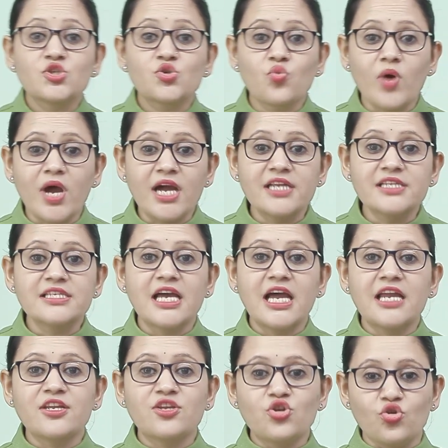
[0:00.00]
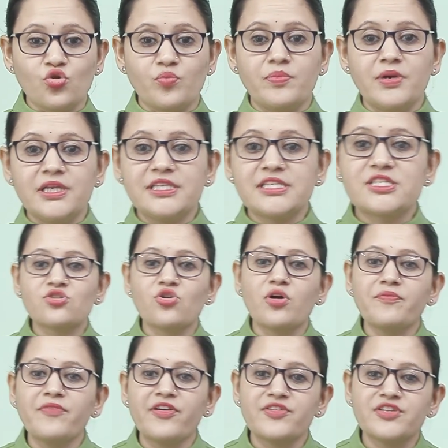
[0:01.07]
squares and cube build a
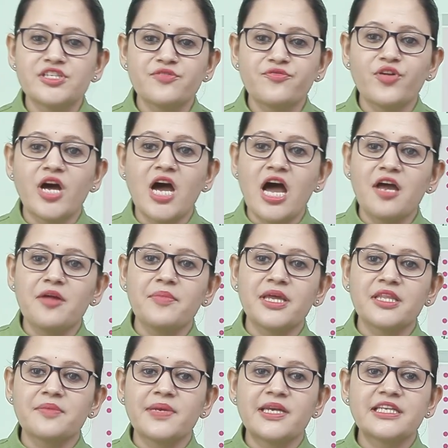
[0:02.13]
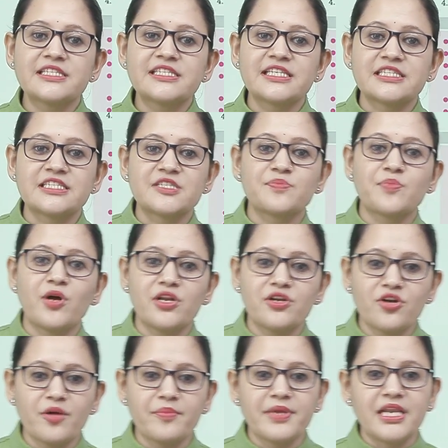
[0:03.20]
strong foundation for higher mathematics such as
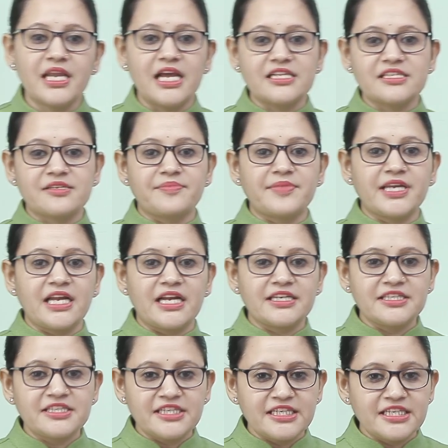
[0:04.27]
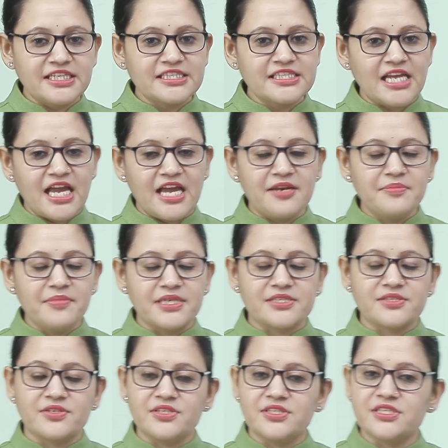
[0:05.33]
polynomial, algebraic identities and
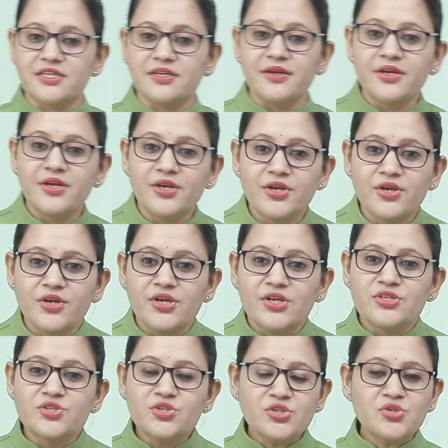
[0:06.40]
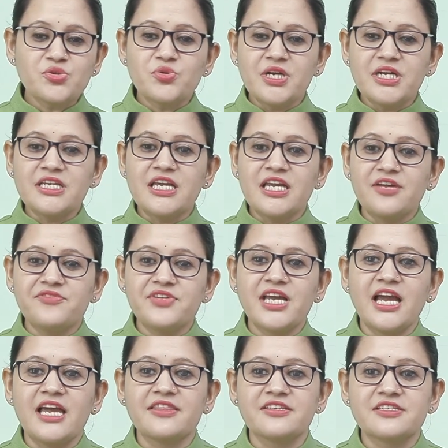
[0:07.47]
mensuration. So student, here we
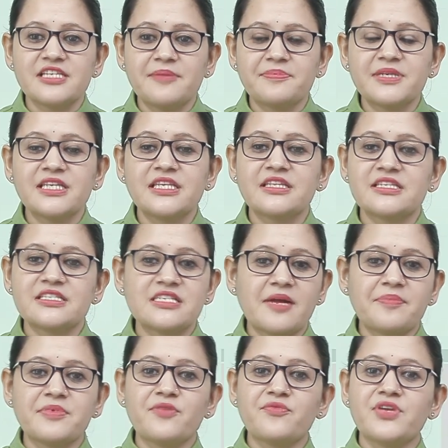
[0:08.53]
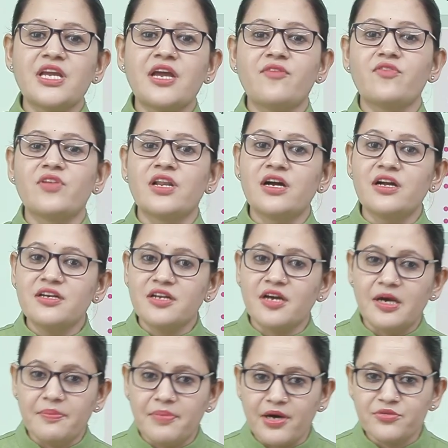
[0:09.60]
end the chapter. In this chapter we have learned
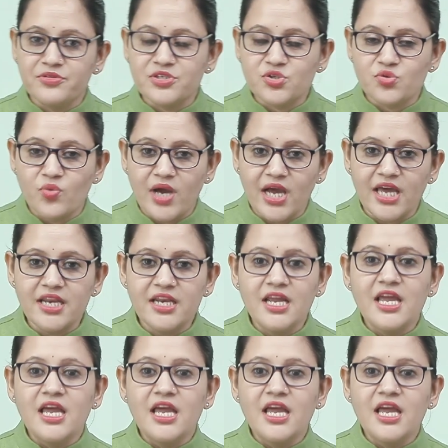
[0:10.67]
about the square